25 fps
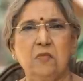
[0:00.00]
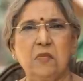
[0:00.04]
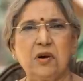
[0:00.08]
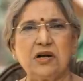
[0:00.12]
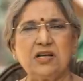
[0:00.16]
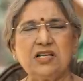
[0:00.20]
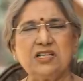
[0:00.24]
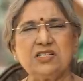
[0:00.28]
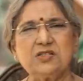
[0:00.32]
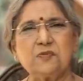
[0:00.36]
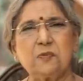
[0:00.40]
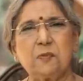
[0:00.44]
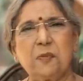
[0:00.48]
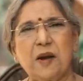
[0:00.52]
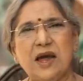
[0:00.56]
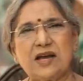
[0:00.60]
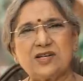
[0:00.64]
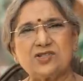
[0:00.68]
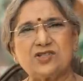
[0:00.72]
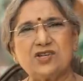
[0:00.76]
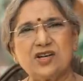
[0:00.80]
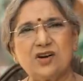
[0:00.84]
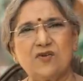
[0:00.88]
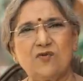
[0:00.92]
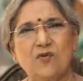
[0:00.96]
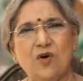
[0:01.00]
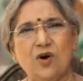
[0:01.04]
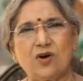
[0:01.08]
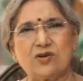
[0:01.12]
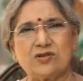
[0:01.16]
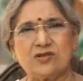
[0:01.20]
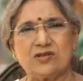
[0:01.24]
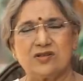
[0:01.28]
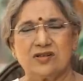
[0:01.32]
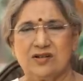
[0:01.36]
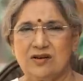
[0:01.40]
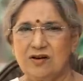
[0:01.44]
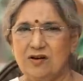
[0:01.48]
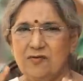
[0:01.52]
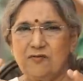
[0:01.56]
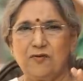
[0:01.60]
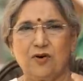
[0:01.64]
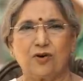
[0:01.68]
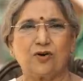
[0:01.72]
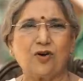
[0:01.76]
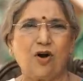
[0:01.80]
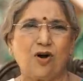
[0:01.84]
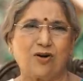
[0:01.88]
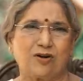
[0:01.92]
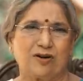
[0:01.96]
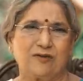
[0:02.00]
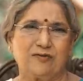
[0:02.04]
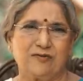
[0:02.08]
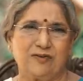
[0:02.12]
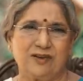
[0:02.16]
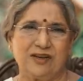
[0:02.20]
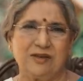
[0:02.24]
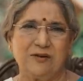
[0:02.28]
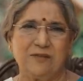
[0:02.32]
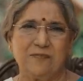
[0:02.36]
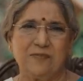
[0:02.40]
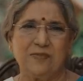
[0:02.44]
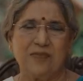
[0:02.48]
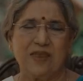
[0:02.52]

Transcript: but his passion was photography.